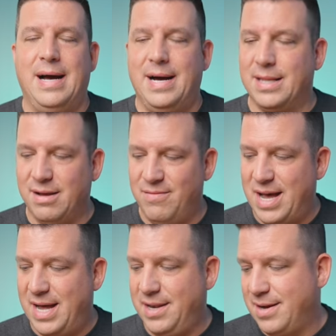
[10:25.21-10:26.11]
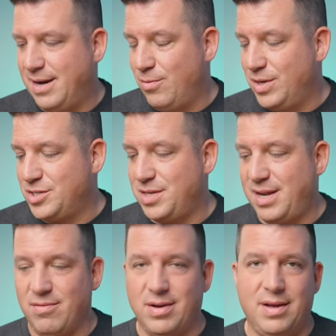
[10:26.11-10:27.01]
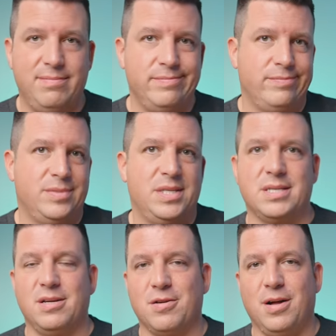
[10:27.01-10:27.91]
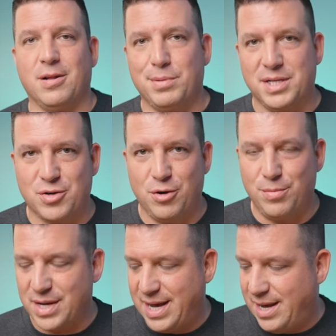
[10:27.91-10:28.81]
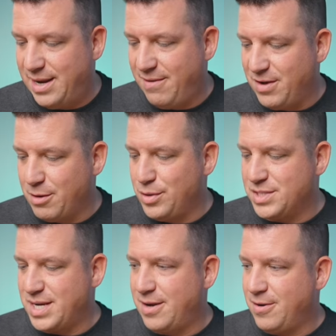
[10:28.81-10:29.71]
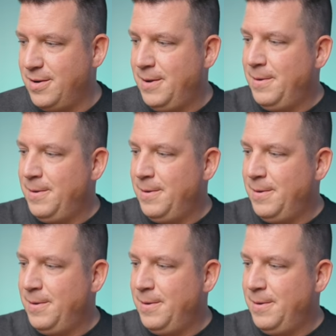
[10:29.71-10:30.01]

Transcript: I love that. I wish that every $600 plus Chromebook had a fingerprint scanner.